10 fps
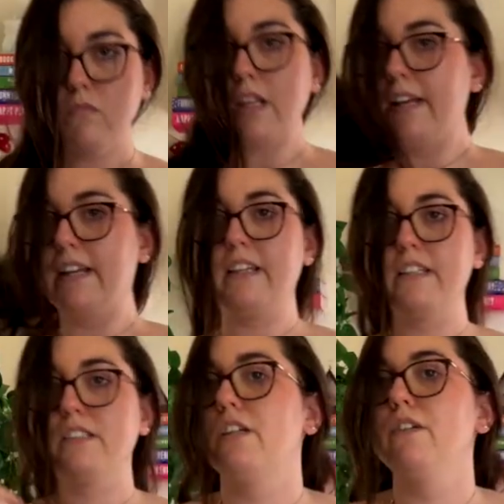And I think
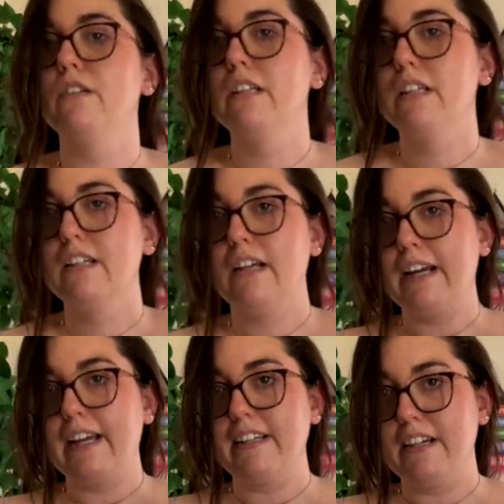it's cute.
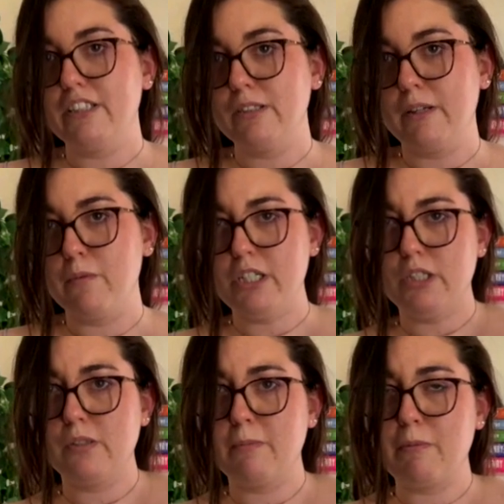Again, I just like wish this
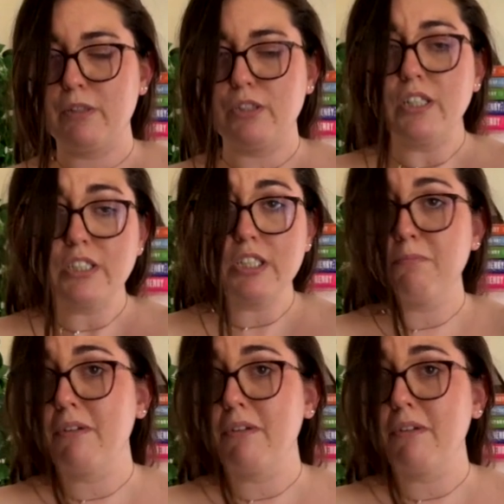was a bit more structured,